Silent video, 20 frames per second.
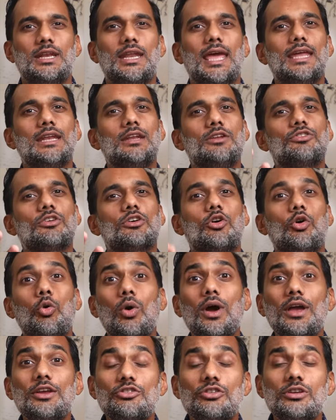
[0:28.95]
and it's a
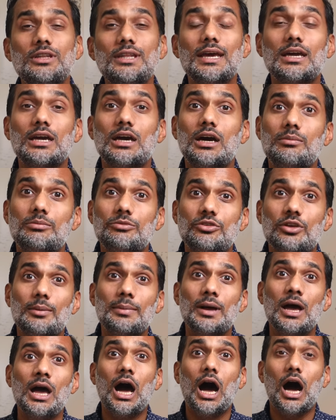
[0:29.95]
question that comes up